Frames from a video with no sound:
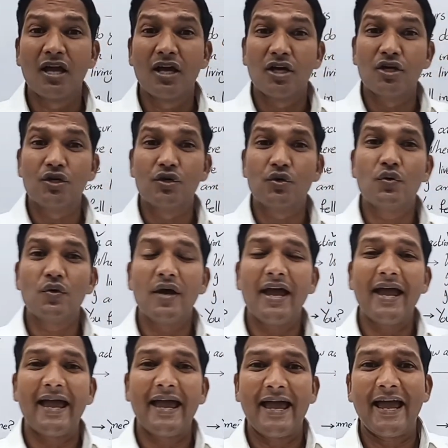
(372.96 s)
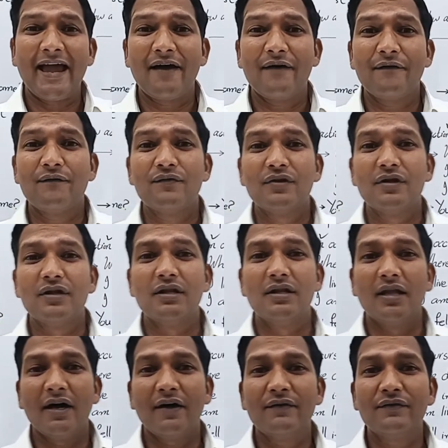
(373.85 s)
you have
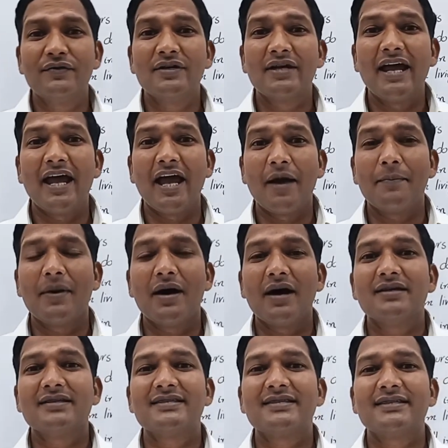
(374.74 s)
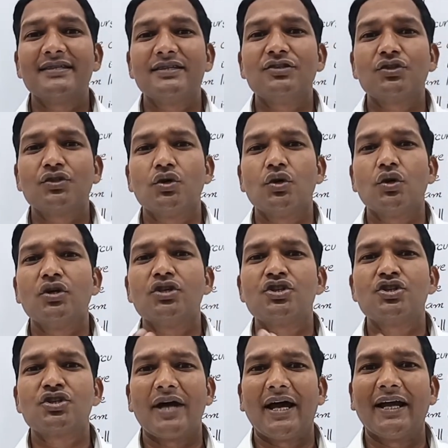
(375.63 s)
loved Emma since your
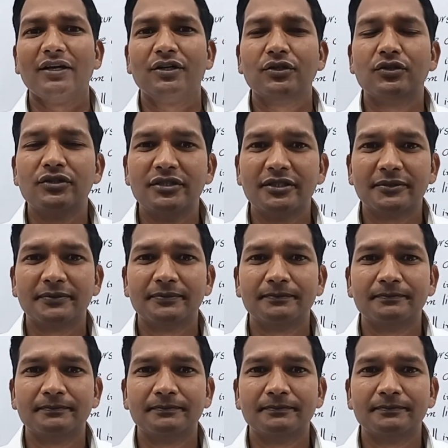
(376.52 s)
childhood.